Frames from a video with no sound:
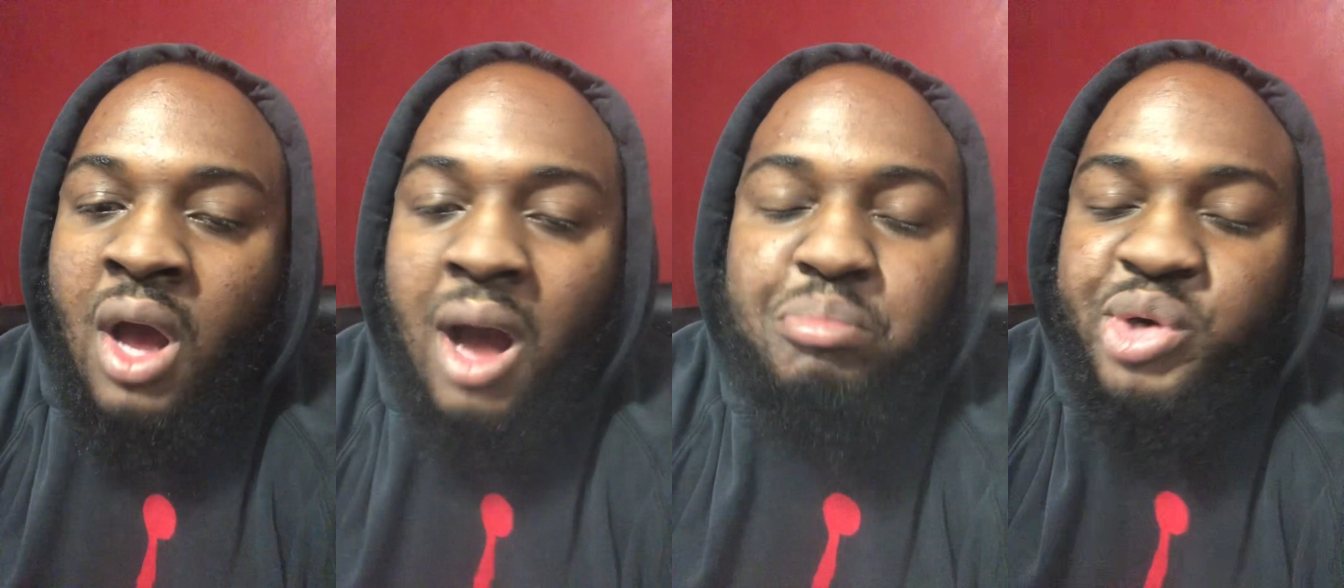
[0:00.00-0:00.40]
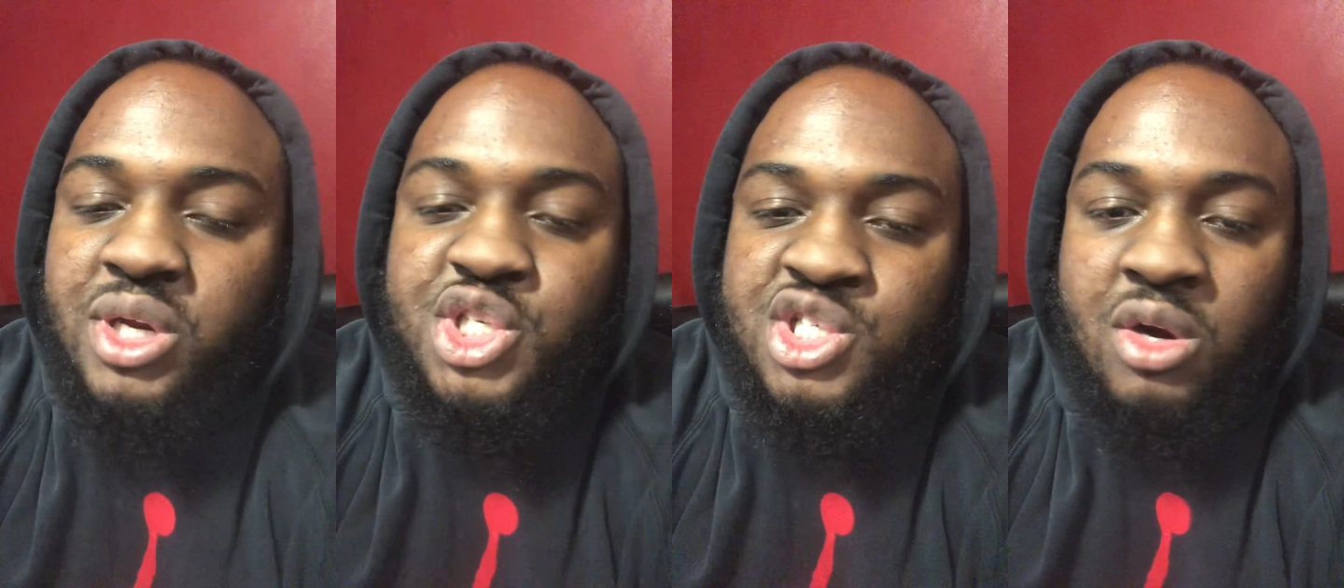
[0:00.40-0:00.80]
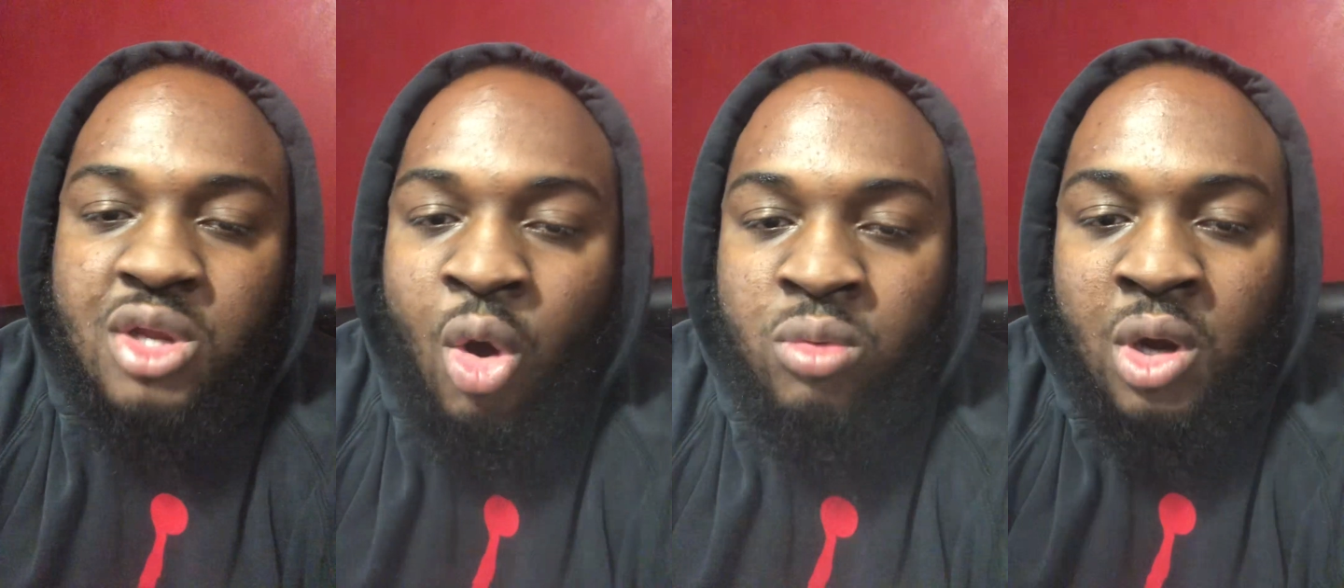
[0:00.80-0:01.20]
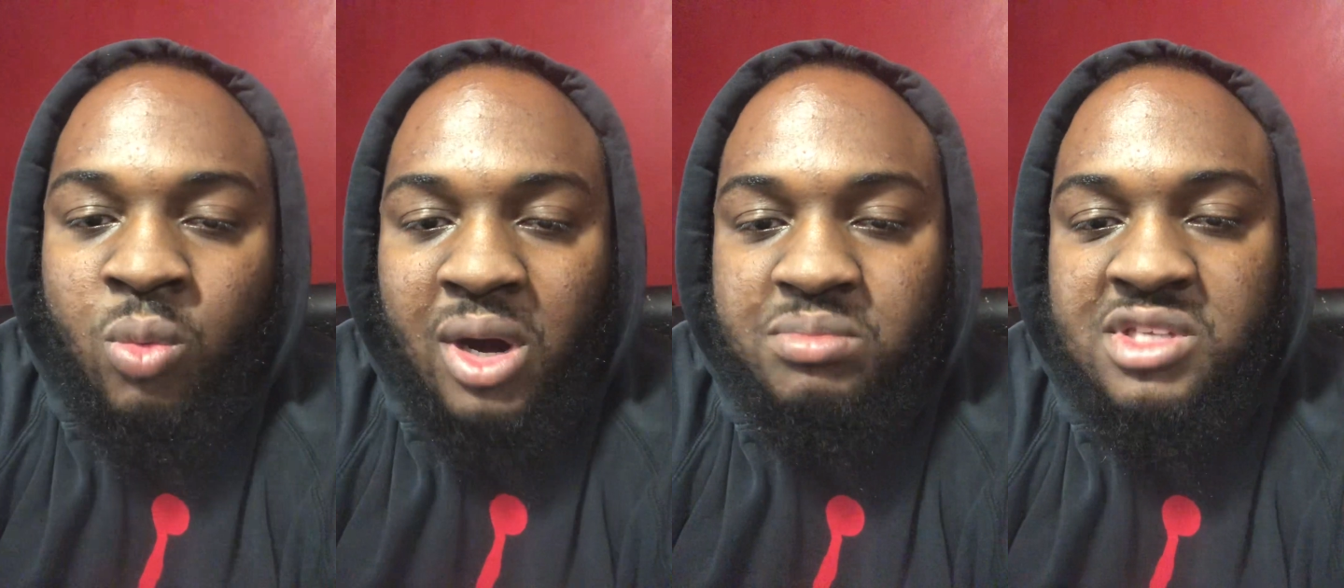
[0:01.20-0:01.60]
I'm pretty sure y'all know
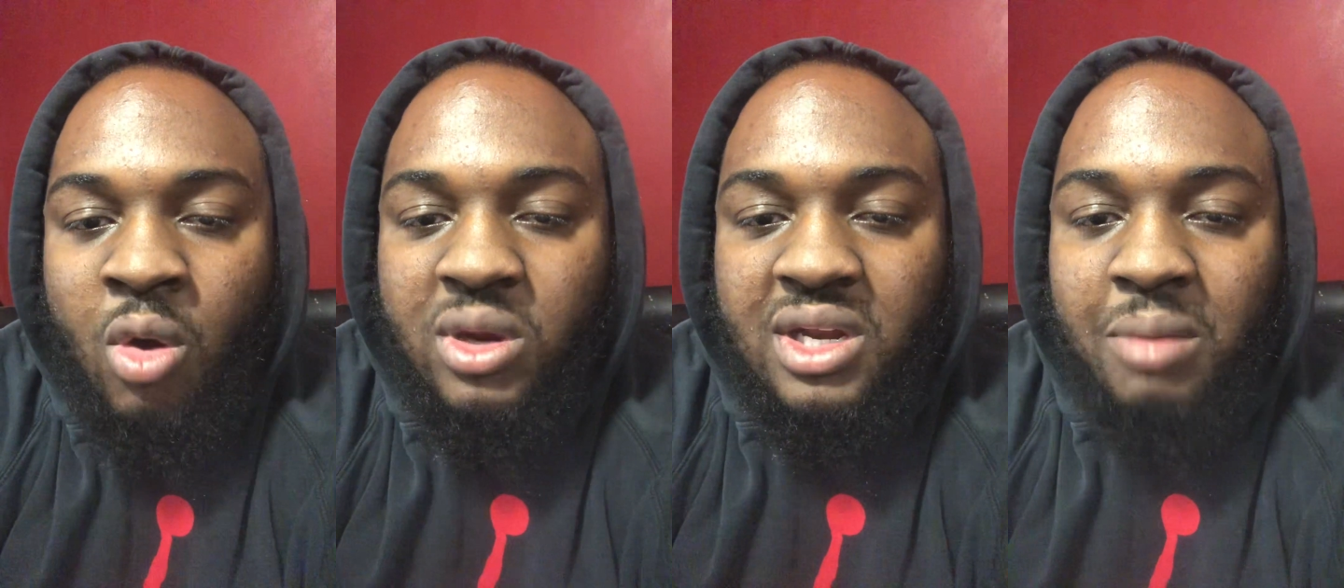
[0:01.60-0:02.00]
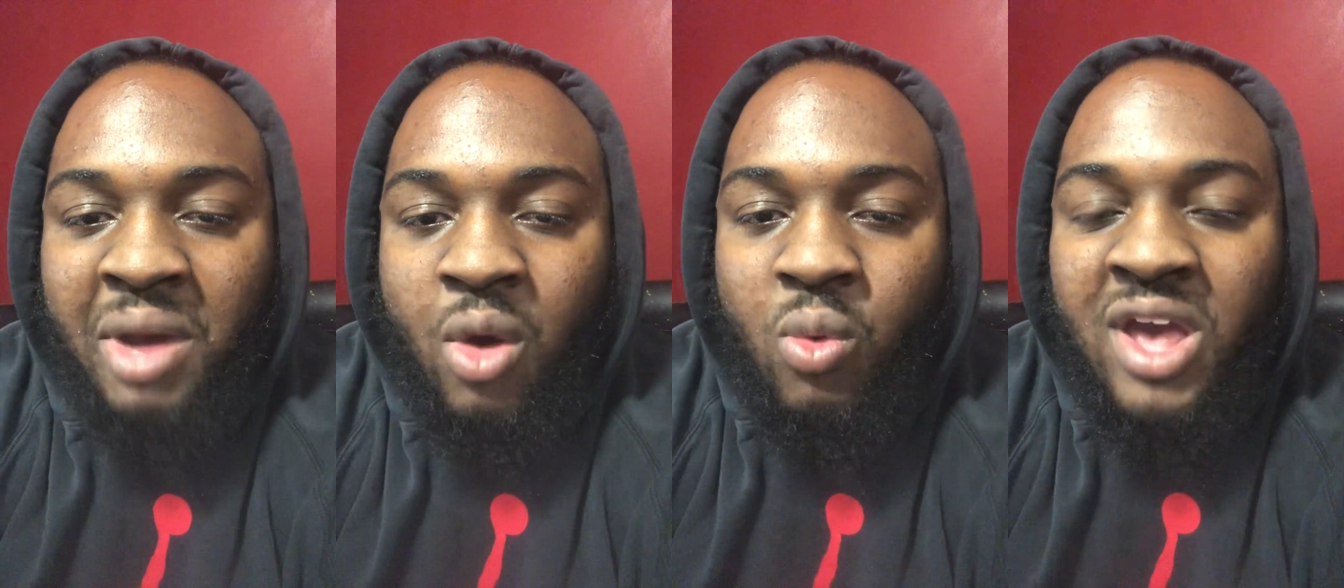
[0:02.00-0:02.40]
what I'm talking about.